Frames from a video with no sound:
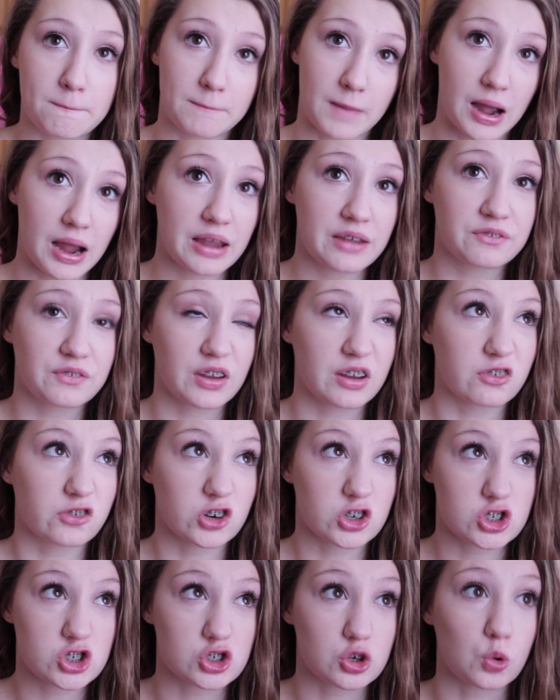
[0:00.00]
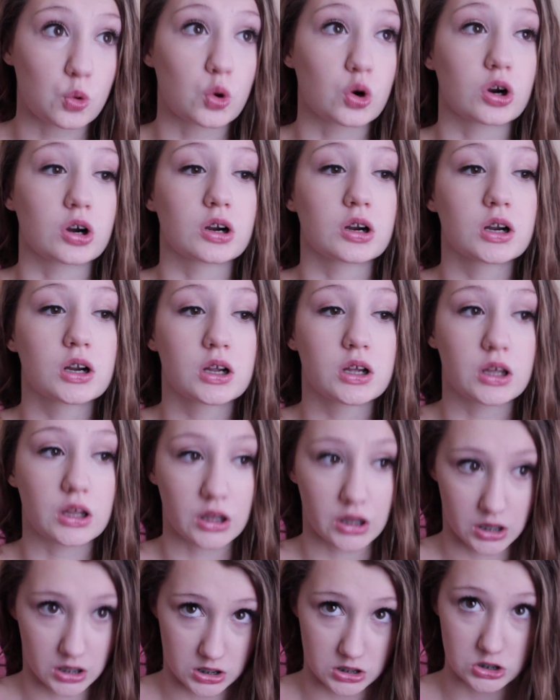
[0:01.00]
My favorite store
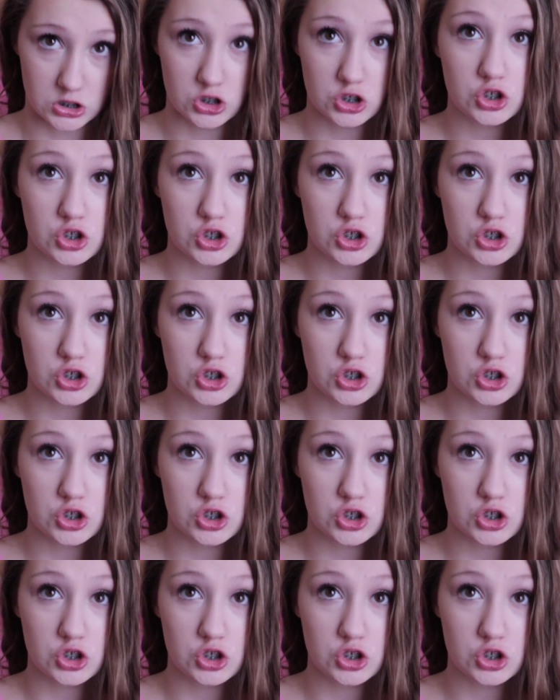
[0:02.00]
is